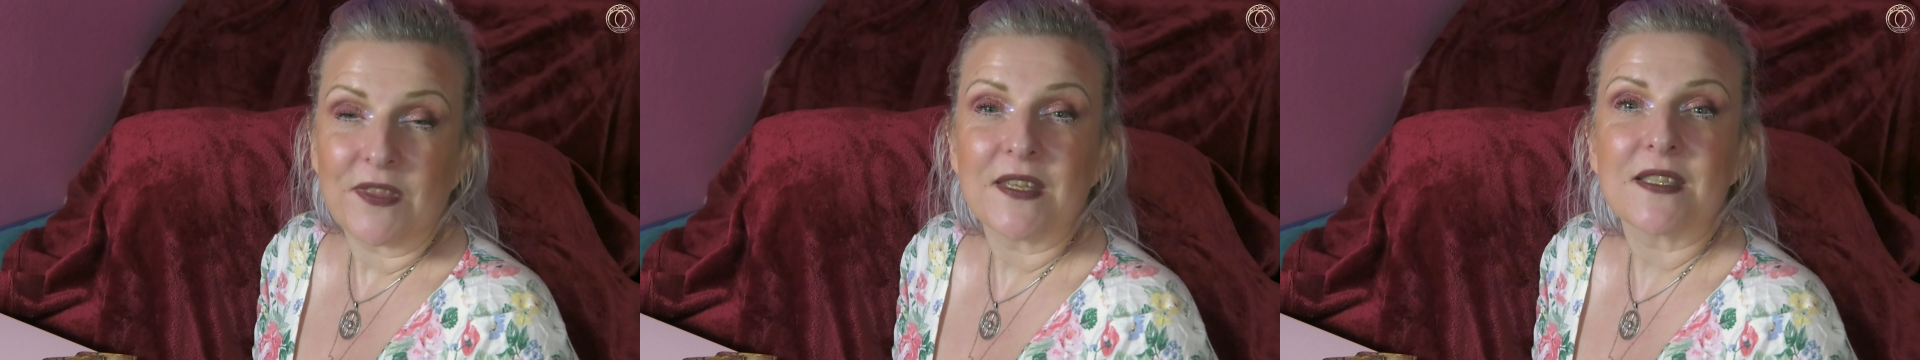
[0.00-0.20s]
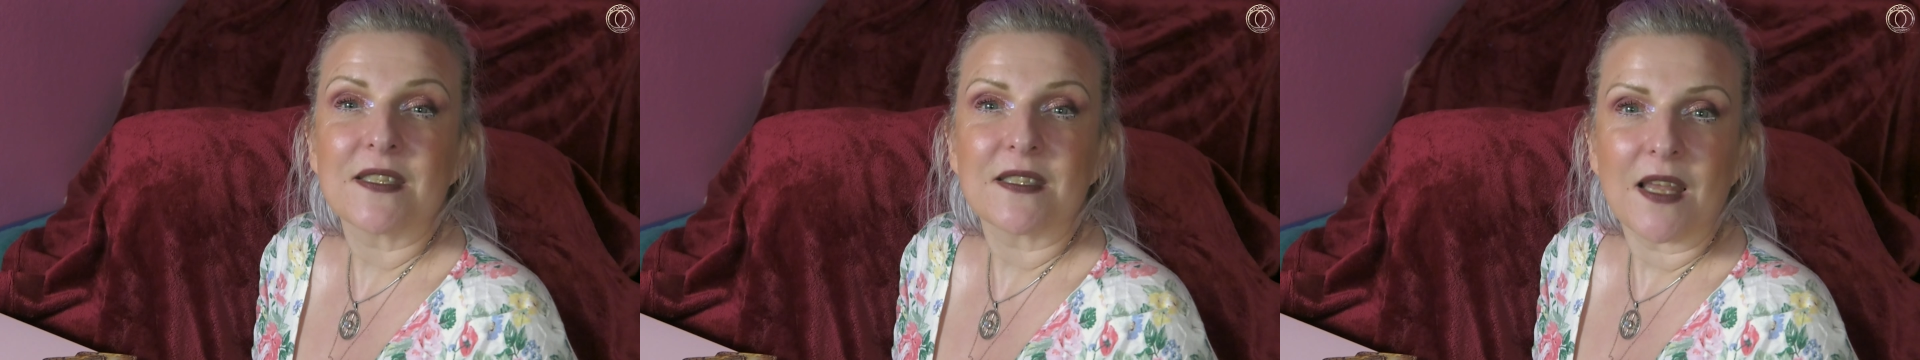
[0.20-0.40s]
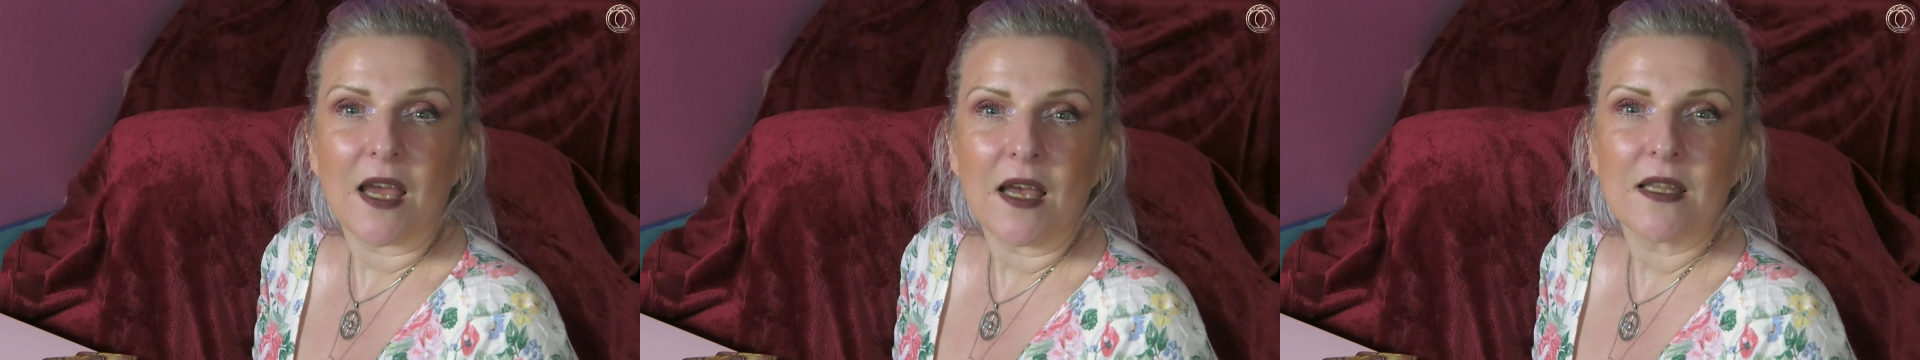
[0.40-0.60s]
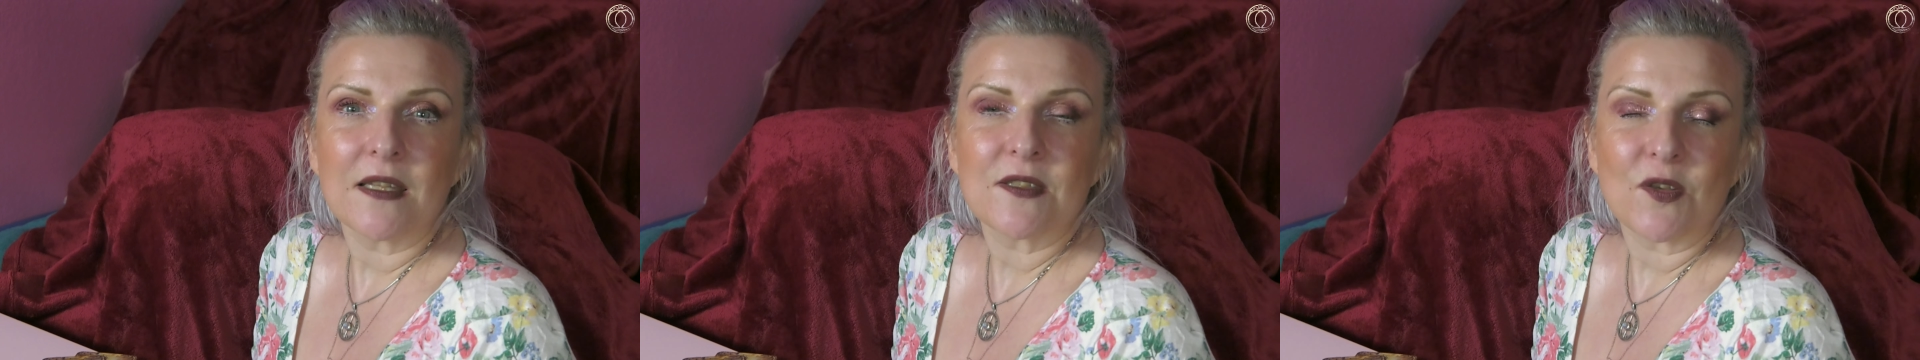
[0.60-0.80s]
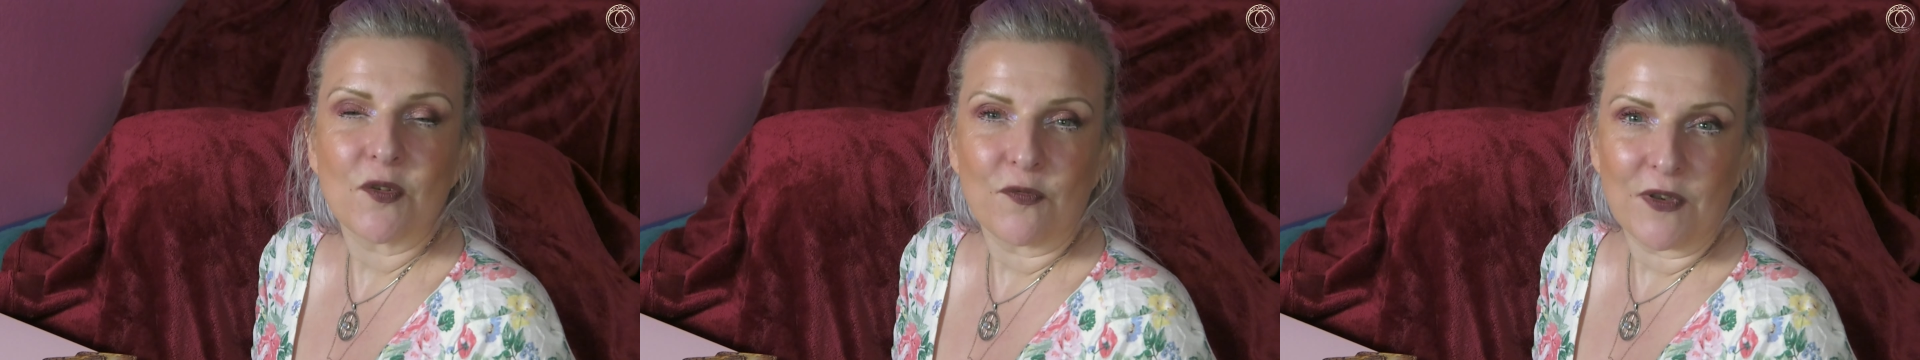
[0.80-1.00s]
this
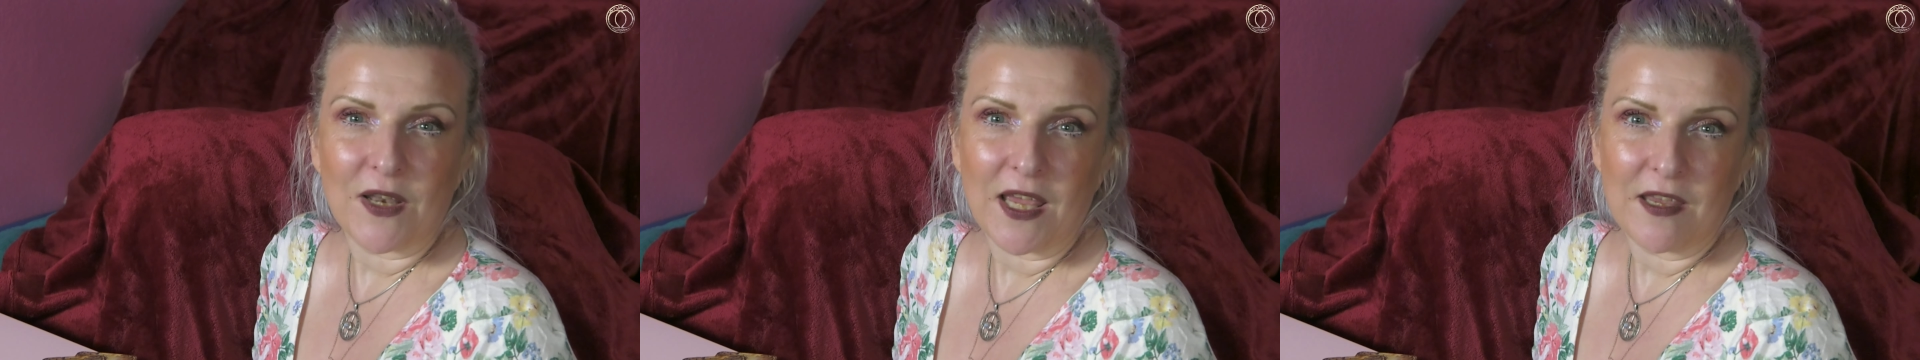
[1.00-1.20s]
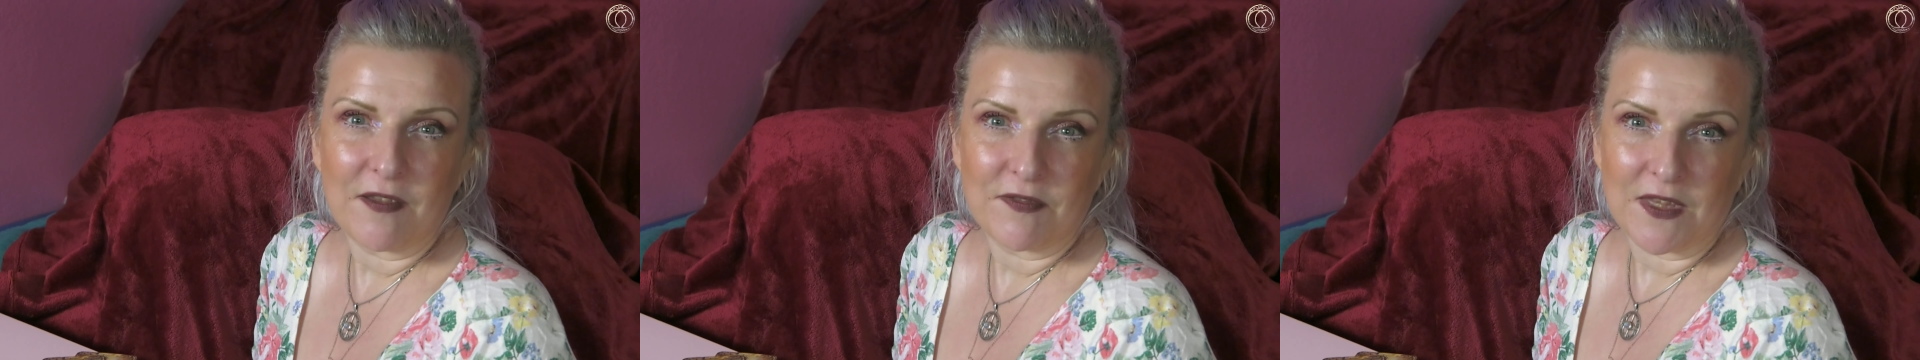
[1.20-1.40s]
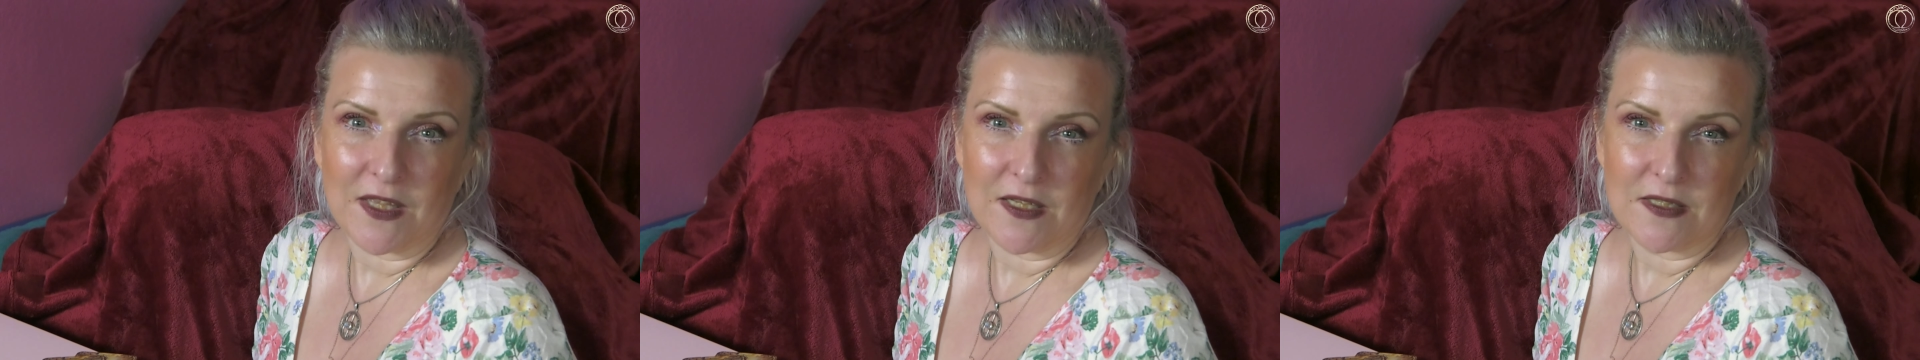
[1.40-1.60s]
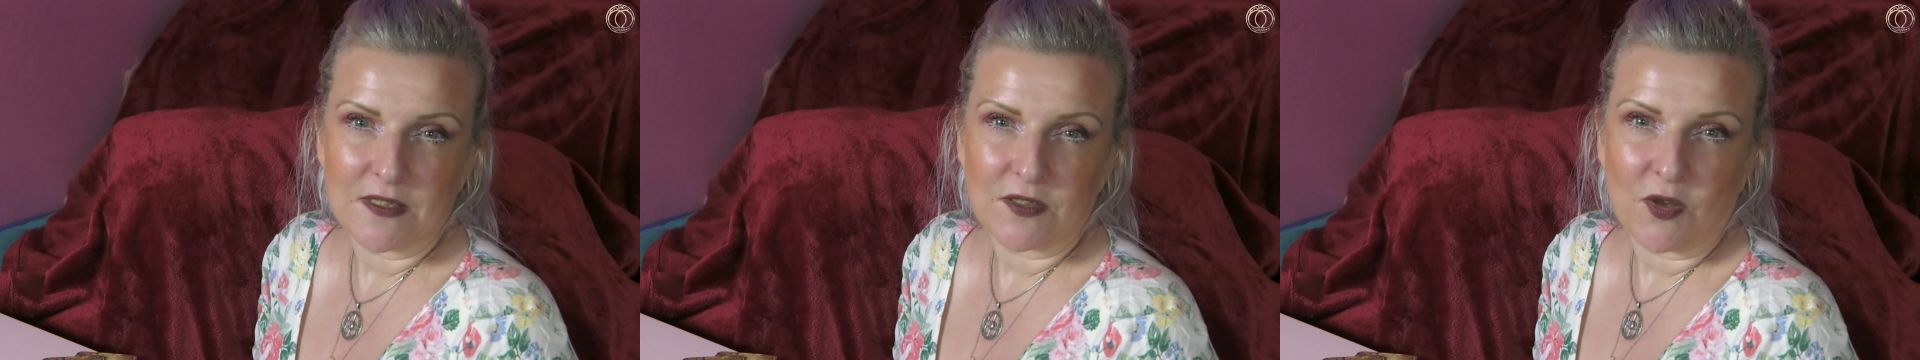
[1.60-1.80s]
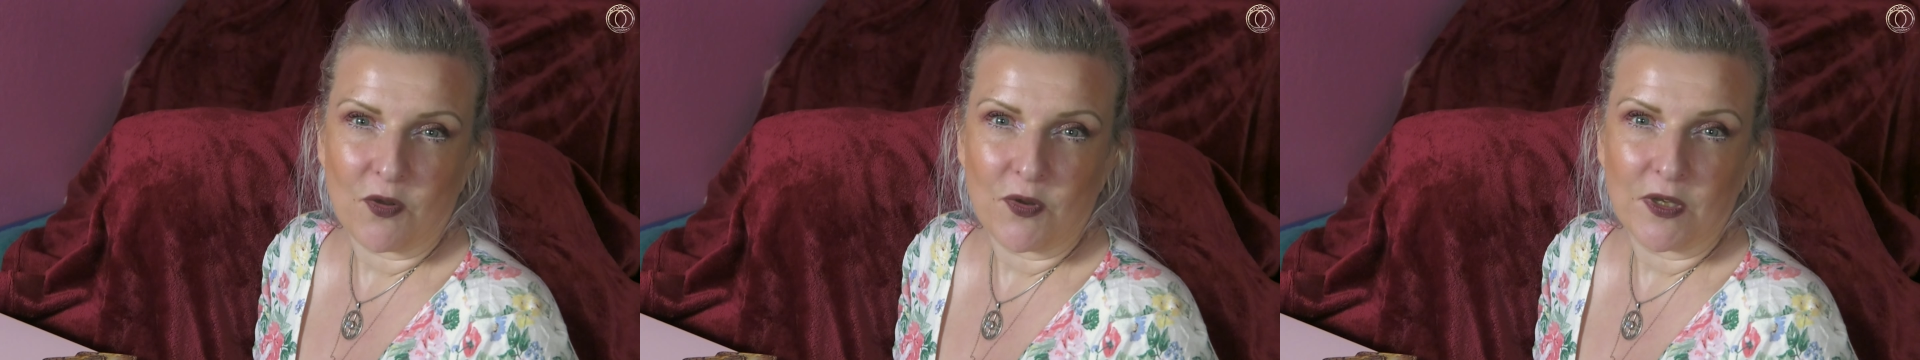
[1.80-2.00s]
dance of life that is
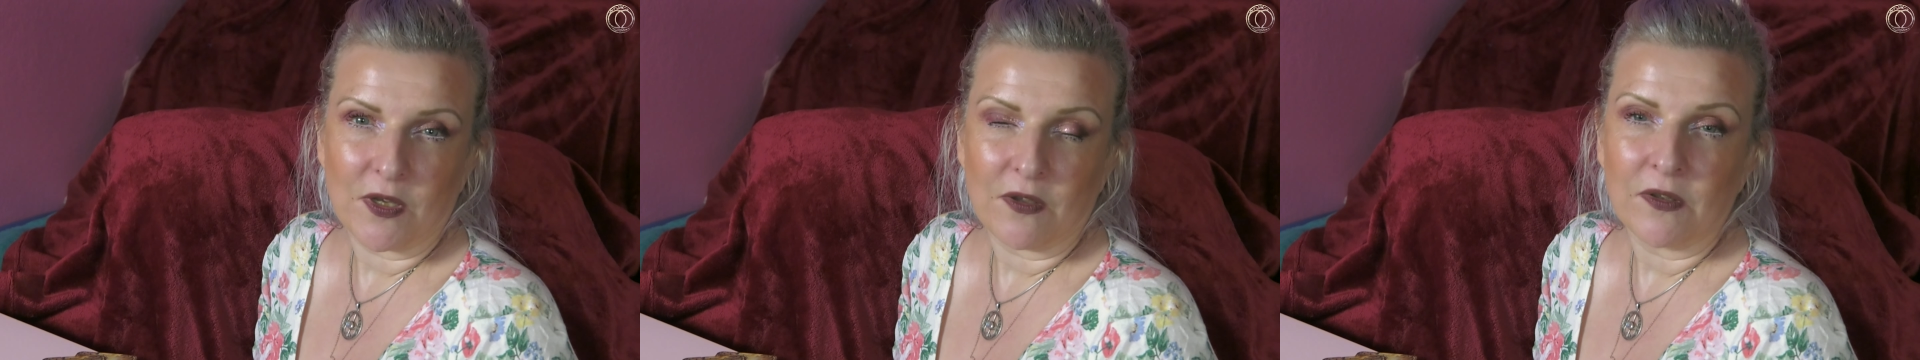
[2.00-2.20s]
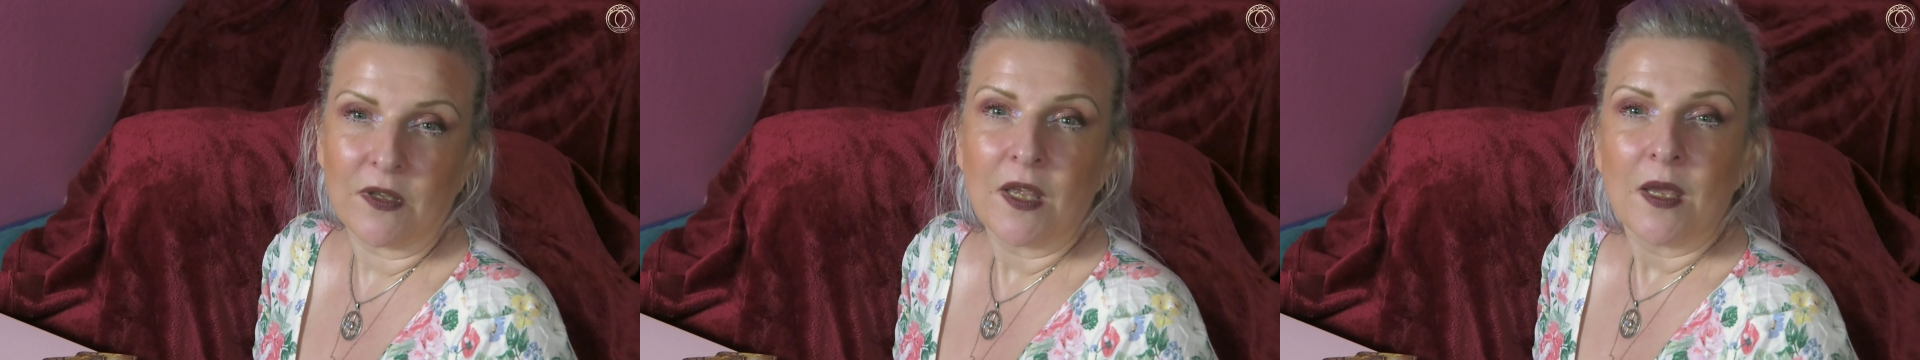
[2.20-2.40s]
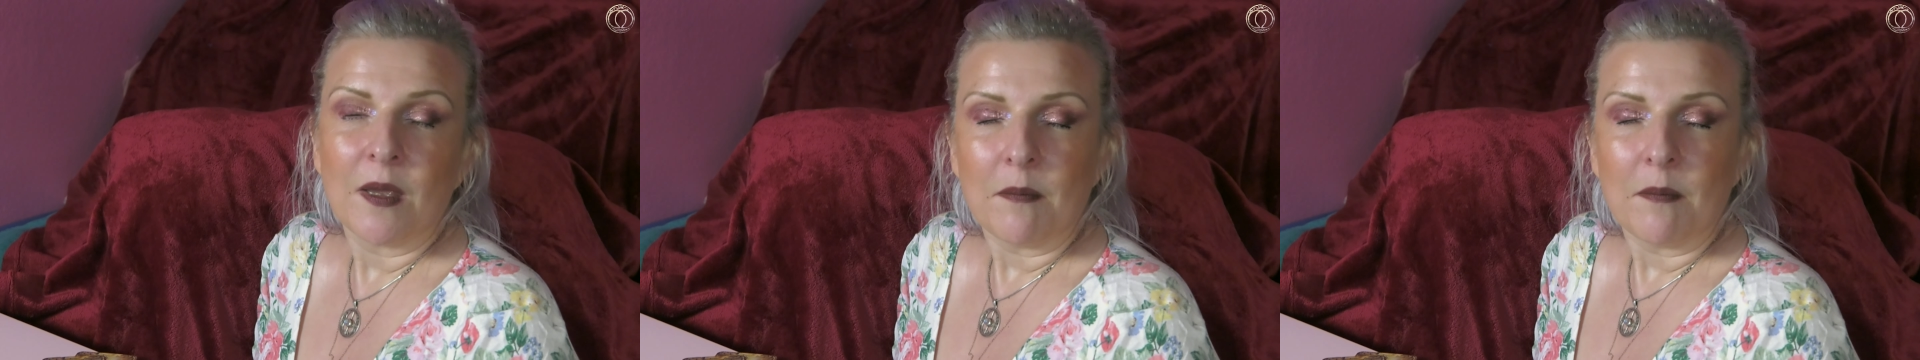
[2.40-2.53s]
going on.